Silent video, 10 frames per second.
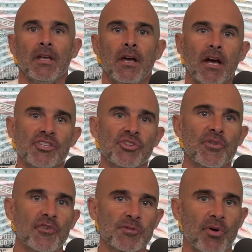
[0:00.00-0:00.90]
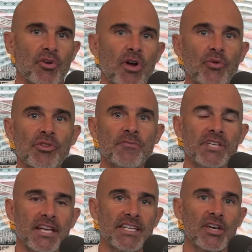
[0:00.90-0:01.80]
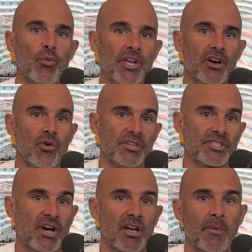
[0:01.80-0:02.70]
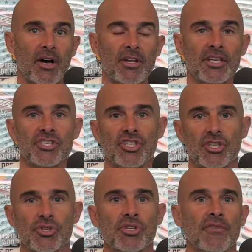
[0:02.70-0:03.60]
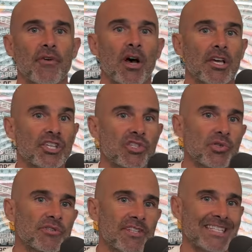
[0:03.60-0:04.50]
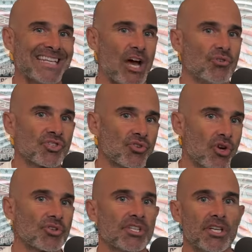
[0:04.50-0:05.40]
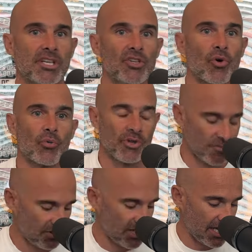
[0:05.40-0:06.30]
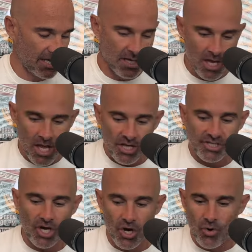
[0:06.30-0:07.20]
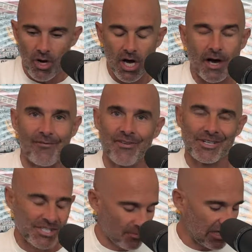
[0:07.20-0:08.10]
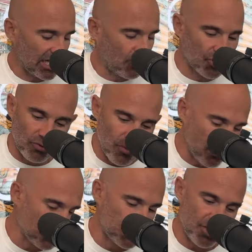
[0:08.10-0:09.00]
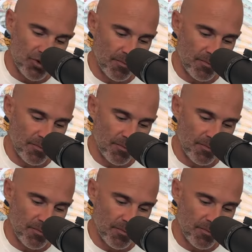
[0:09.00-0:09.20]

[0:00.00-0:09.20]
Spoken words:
All right, so the first punk rock rhythm technique we are going to talk about is the use of exclusively downstrokes in your rhythm playing. So very similar like what the Ramones do.